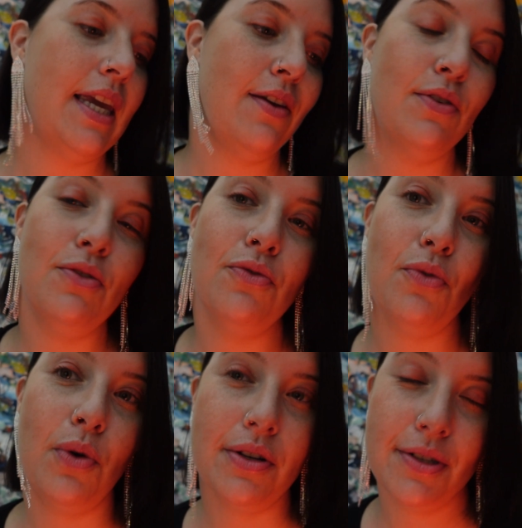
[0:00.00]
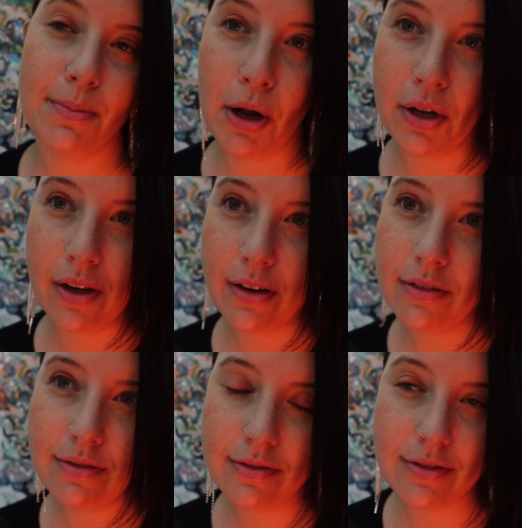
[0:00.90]
Even for
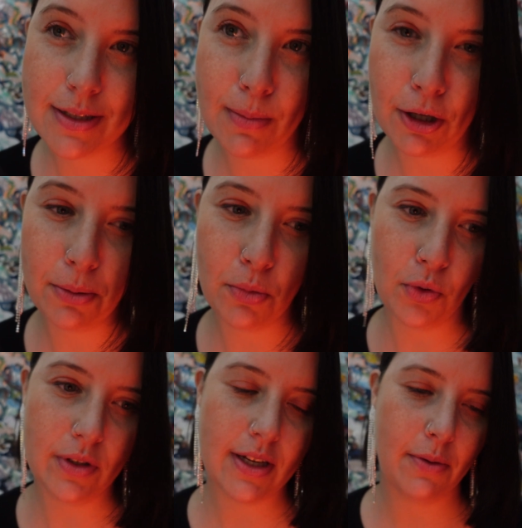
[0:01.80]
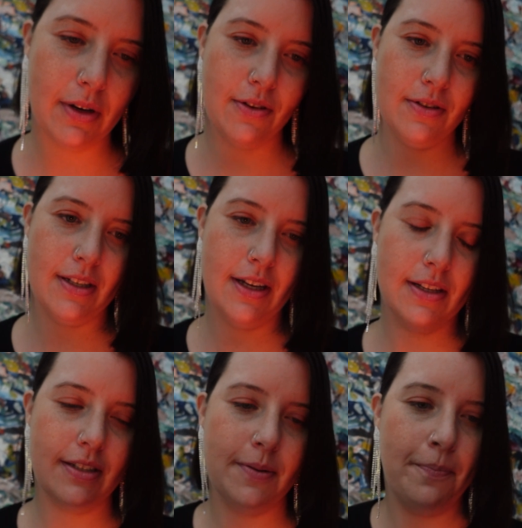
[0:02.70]
smaller molds, I would use
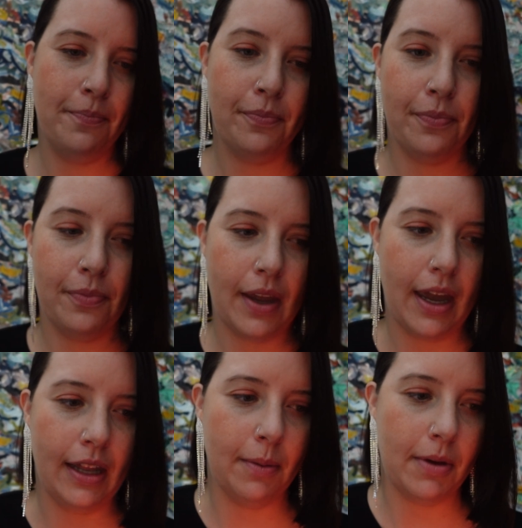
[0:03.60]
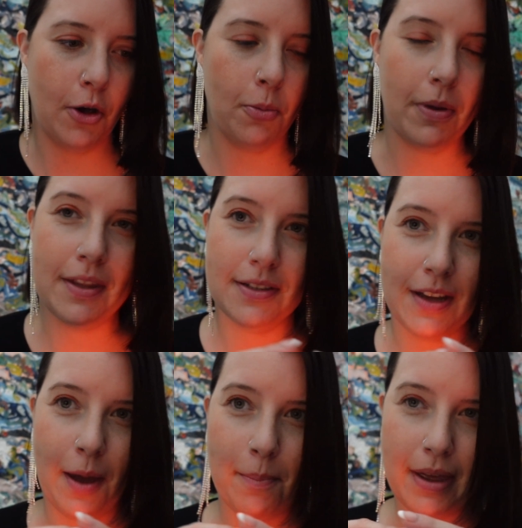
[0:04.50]
this. Okay, let me open
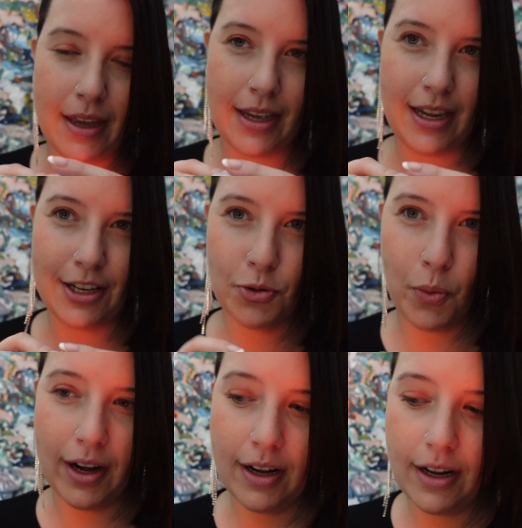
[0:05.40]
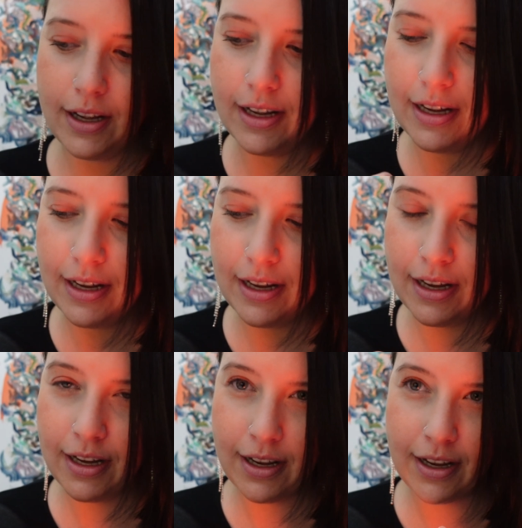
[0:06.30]
this up. Each one,
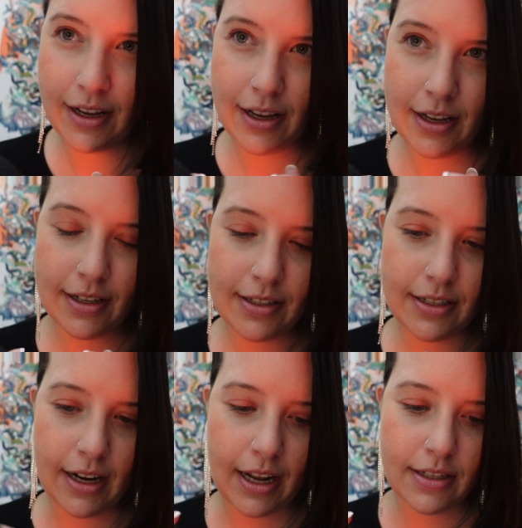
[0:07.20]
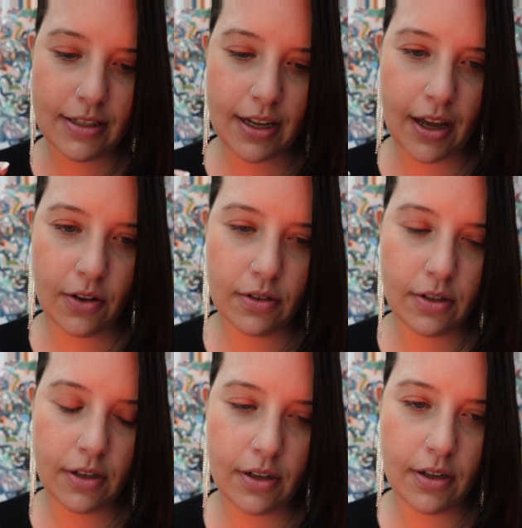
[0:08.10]
it's a nice sound.